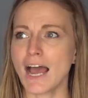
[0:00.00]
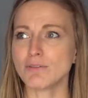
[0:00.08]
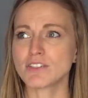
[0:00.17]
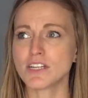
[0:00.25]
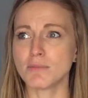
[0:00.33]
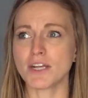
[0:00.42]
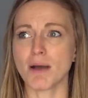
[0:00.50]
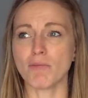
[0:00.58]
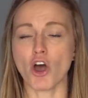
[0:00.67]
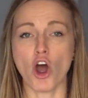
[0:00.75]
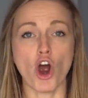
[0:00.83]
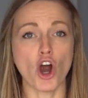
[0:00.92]
I was gonna
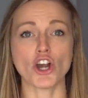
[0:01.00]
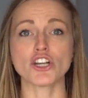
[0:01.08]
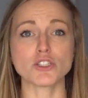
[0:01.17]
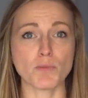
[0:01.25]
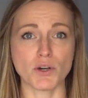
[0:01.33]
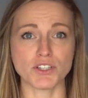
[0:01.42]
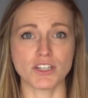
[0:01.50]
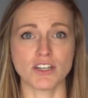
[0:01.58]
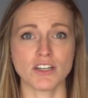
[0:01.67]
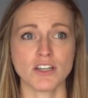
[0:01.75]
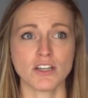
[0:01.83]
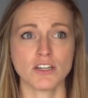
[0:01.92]
become the hardest
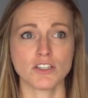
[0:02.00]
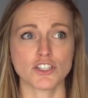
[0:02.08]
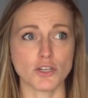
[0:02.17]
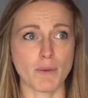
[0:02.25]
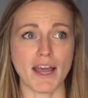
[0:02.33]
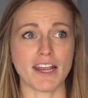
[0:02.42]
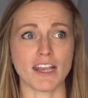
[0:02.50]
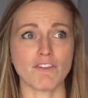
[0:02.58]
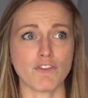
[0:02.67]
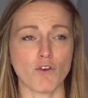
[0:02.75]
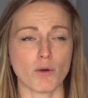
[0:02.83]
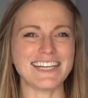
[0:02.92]
person to buy gift for.